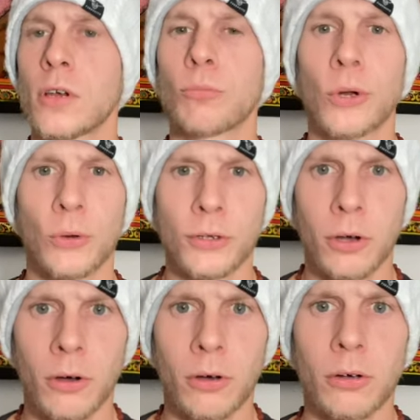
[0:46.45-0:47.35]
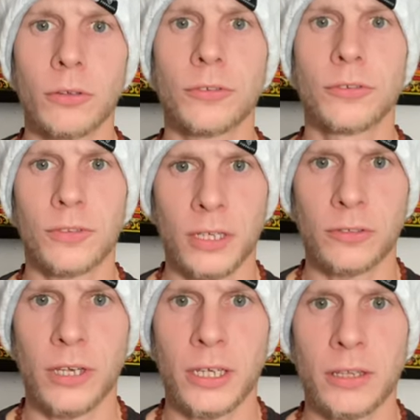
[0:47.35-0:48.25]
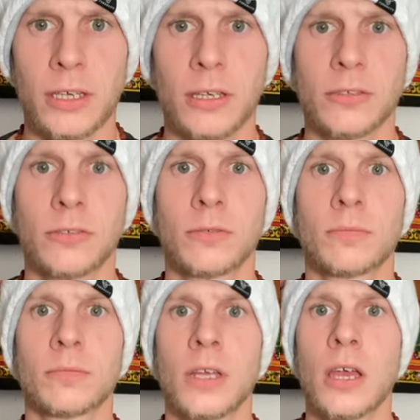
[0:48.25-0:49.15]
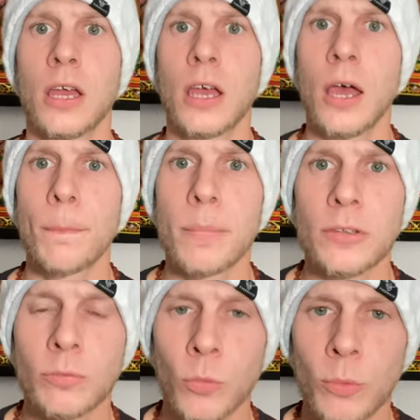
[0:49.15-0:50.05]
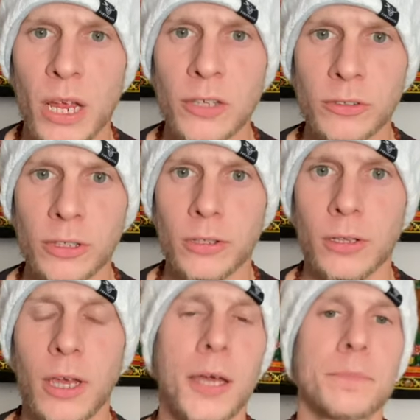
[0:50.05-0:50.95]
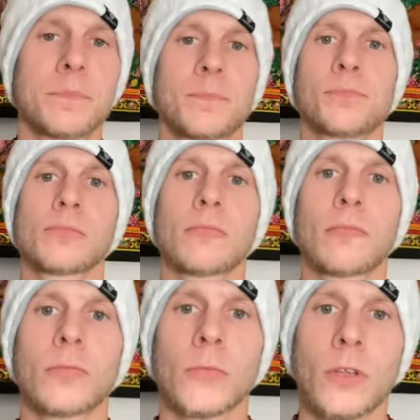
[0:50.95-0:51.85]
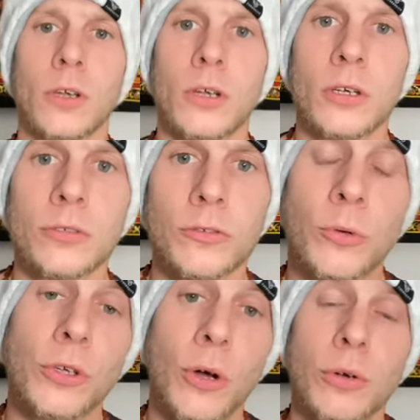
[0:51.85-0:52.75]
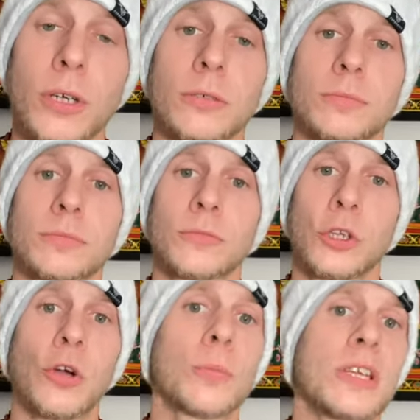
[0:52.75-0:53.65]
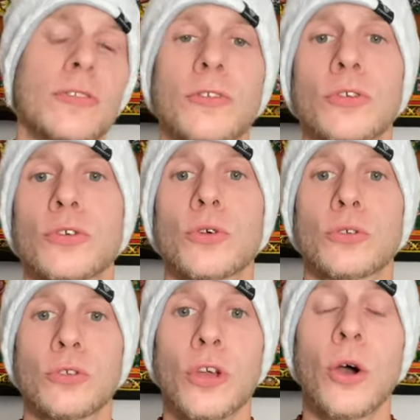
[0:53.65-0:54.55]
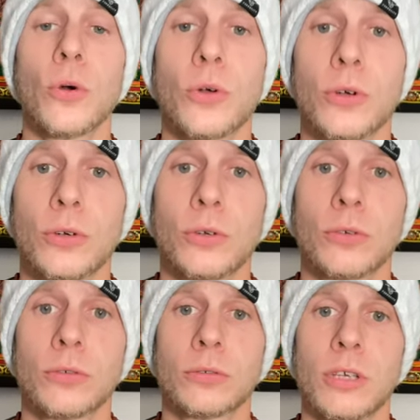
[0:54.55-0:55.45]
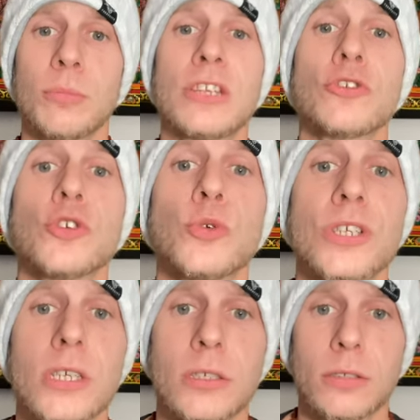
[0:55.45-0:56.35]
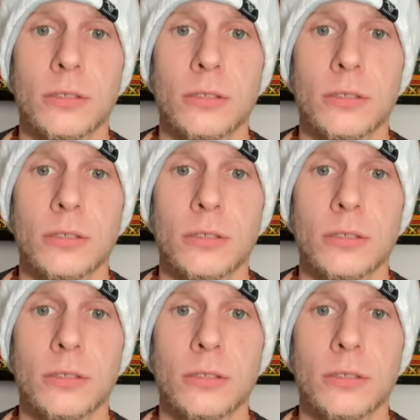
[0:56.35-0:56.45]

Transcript: protocols, things like this. But it's more basic than that. So yoga. Yoga means to yoke, means union